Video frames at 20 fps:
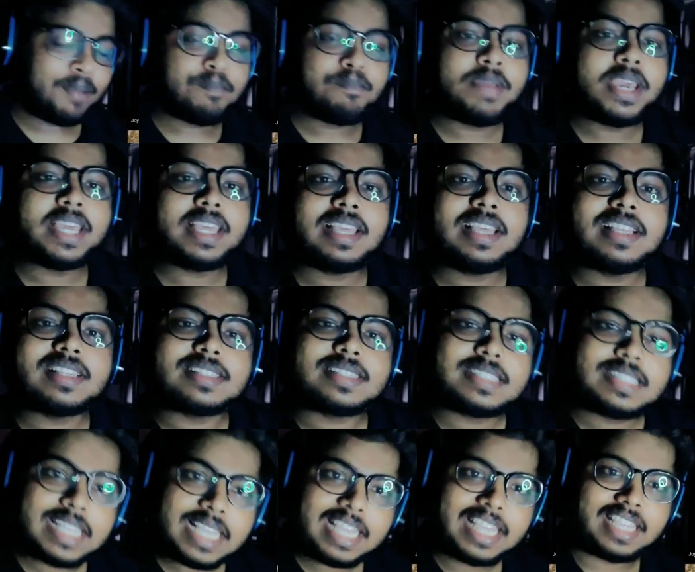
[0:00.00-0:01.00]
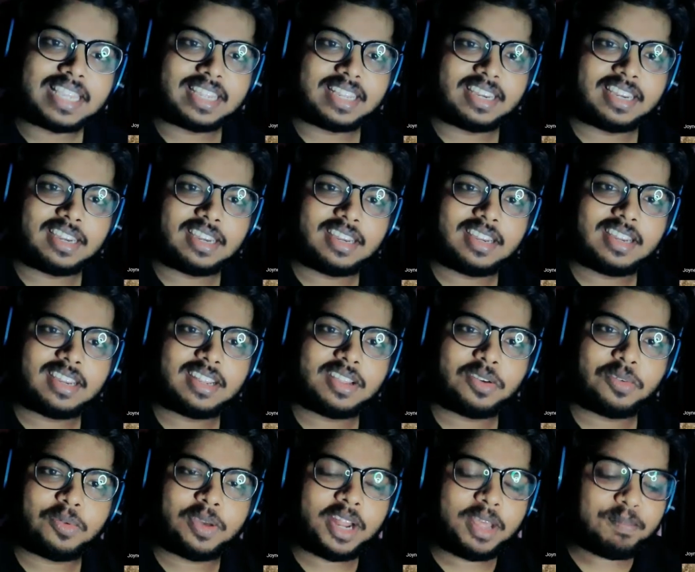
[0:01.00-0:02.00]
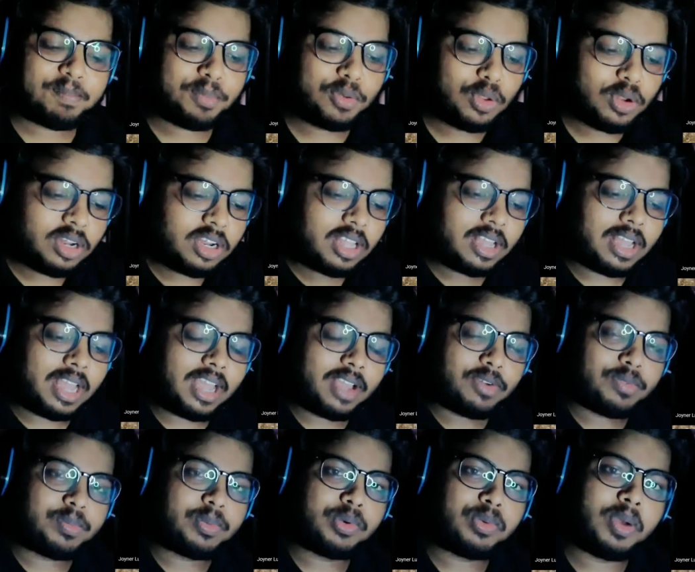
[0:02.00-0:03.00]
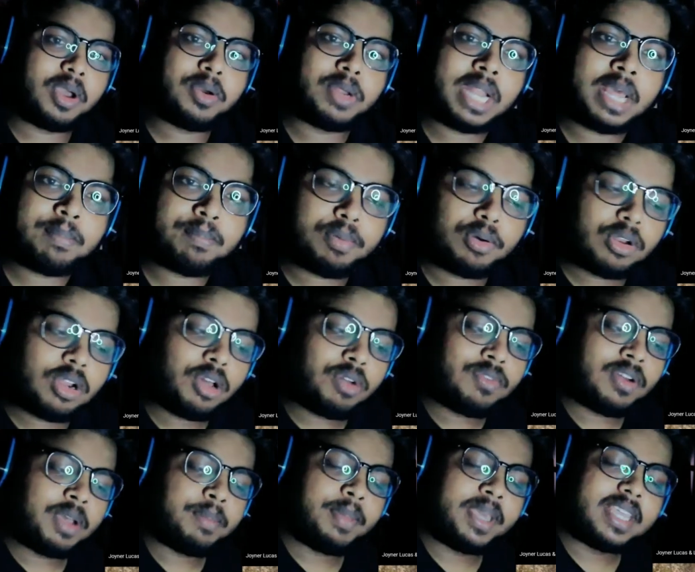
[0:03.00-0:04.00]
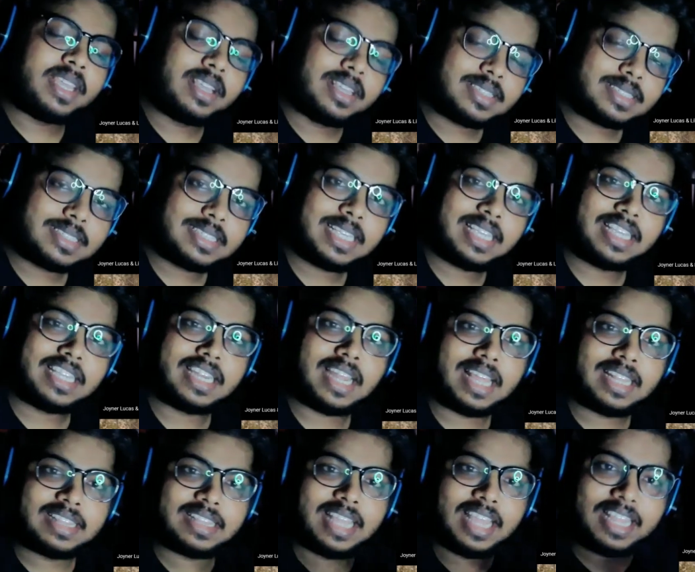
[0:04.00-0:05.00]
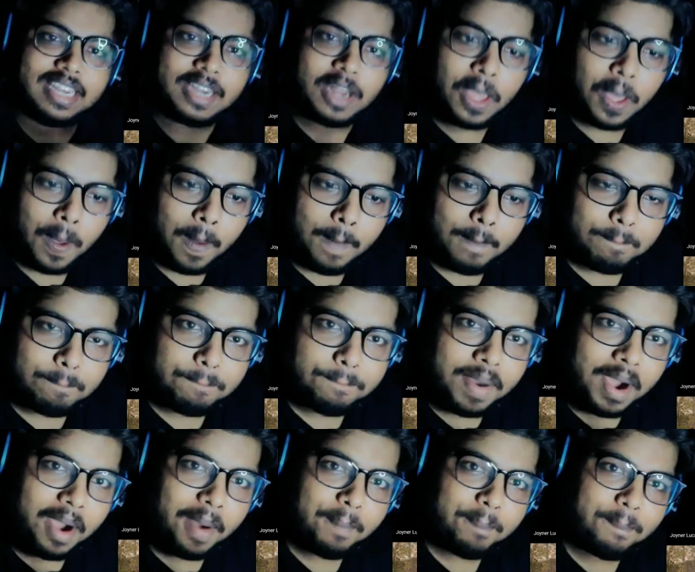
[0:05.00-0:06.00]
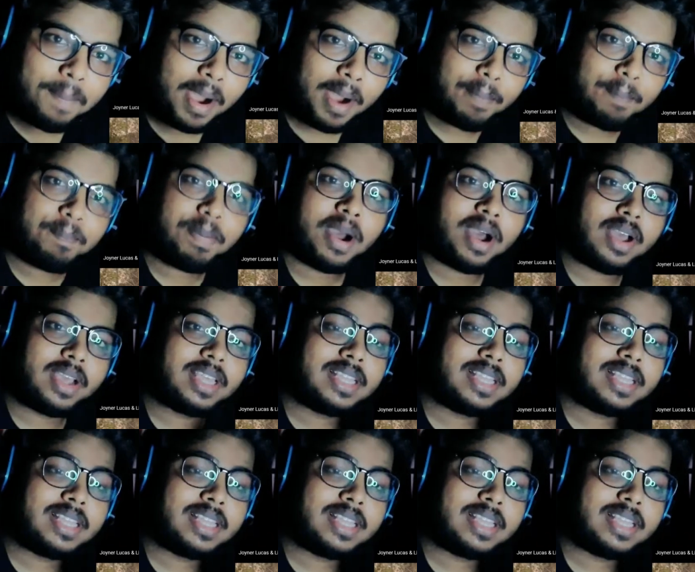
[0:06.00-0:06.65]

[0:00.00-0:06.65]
I'm making a scene when I pull when I pull over, I'm making a scene, and then pa pa pa.